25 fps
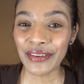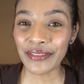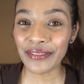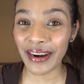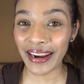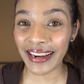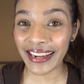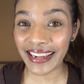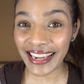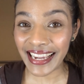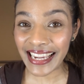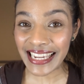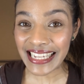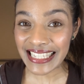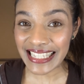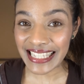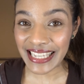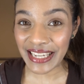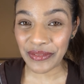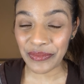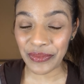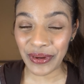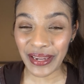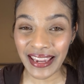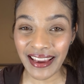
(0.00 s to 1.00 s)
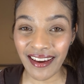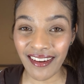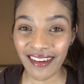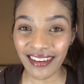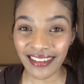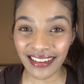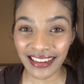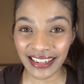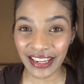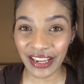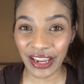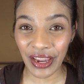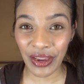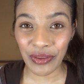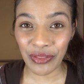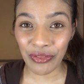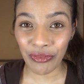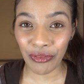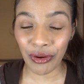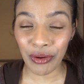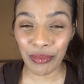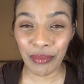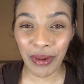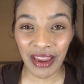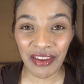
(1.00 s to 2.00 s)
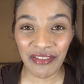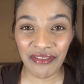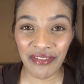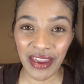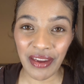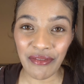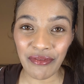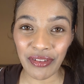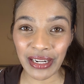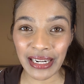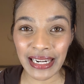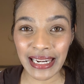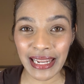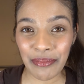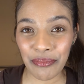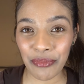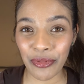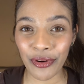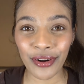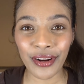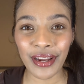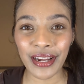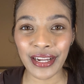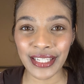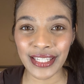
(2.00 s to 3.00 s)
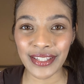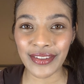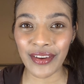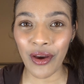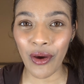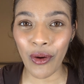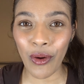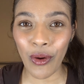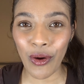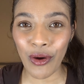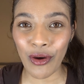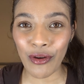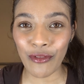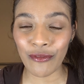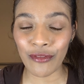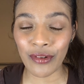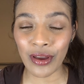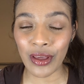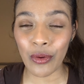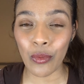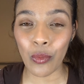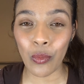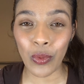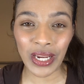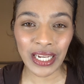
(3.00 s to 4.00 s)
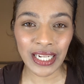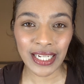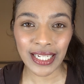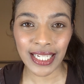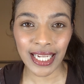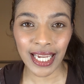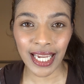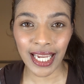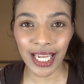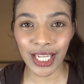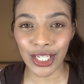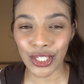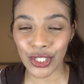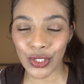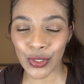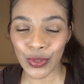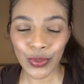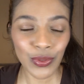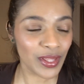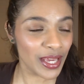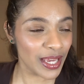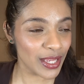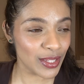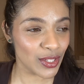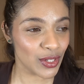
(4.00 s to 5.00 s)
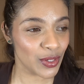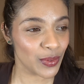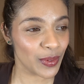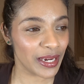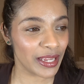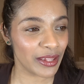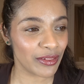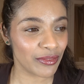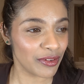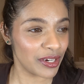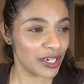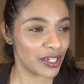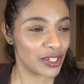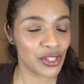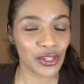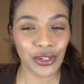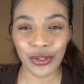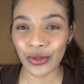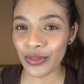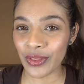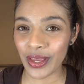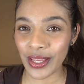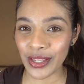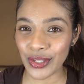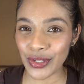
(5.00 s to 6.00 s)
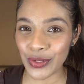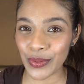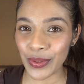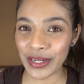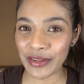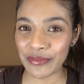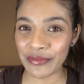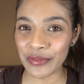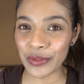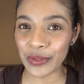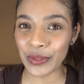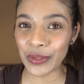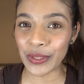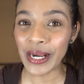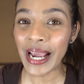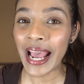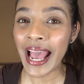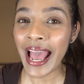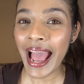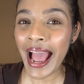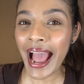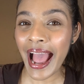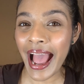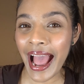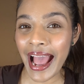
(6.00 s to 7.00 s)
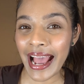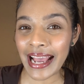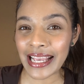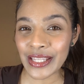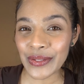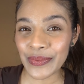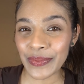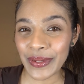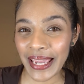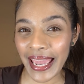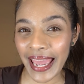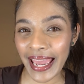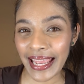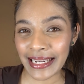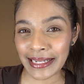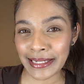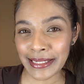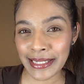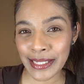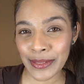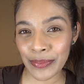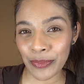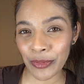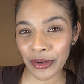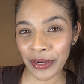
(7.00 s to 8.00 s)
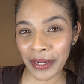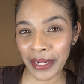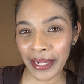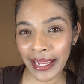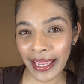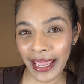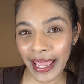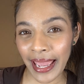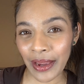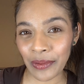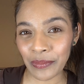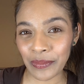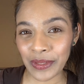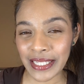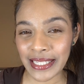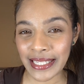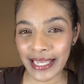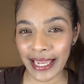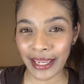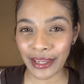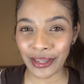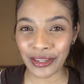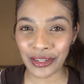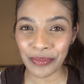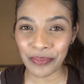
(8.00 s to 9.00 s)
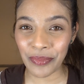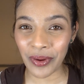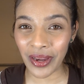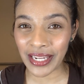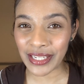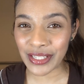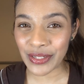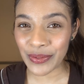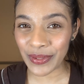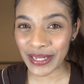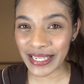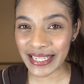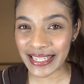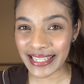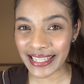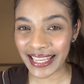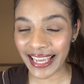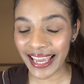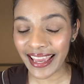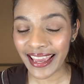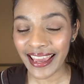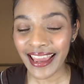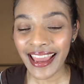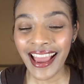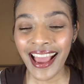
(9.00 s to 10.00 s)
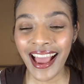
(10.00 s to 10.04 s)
Right guys, we are going to go through my favourite lip products of winter 2023 to 2024 as we head into spring and we're saying goodbye to winter.